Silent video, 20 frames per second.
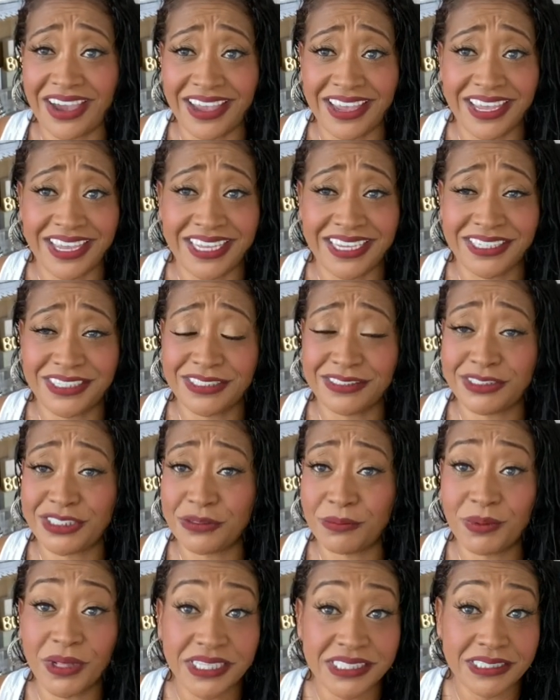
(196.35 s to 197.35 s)
I
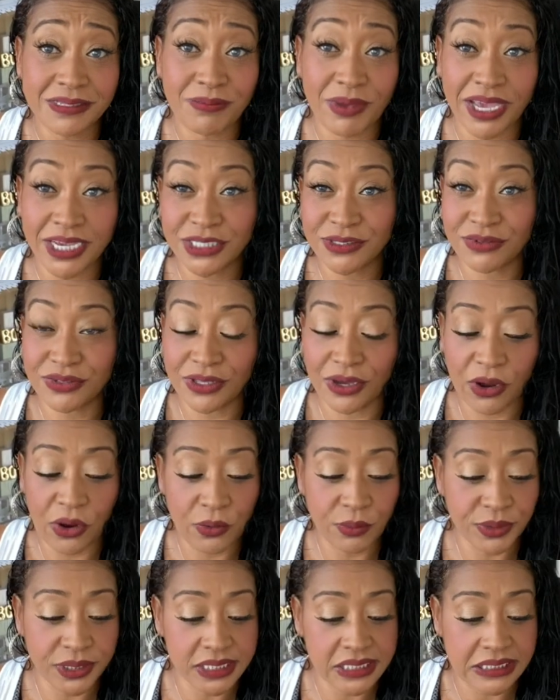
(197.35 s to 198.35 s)
do blessing bags for the
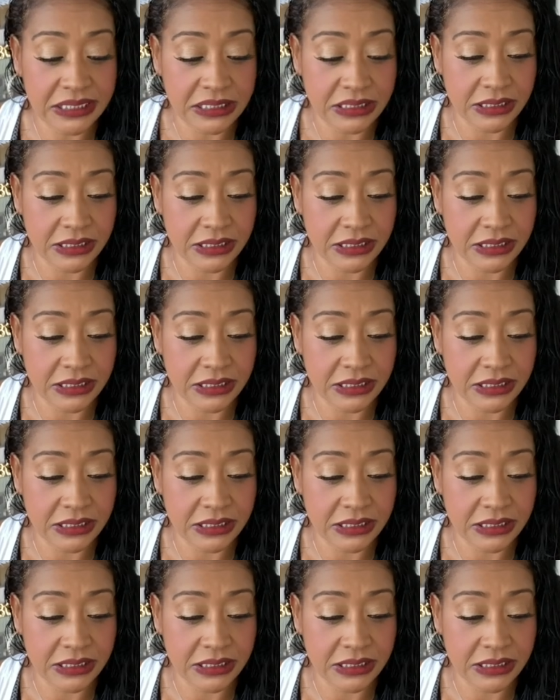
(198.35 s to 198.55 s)
homeless.